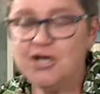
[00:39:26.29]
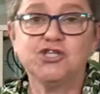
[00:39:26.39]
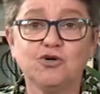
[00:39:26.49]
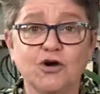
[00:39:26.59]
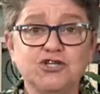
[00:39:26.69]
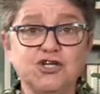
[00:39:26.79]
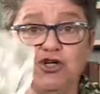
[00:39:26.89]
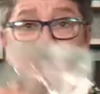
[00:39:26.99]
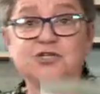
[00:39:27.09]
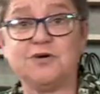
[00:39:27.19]
So what you
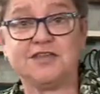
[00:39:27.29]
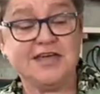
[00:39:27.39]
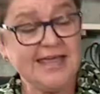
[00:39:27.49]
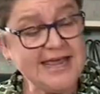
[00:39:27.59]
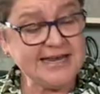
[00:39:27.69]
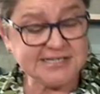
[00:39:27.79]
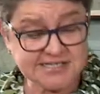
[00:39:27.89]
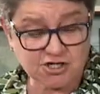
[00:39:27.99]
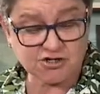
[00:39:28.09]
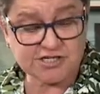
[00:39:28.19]
do is with any
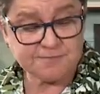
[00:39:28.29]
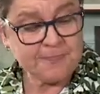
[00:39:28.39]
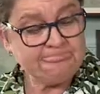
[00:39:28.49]
citrus,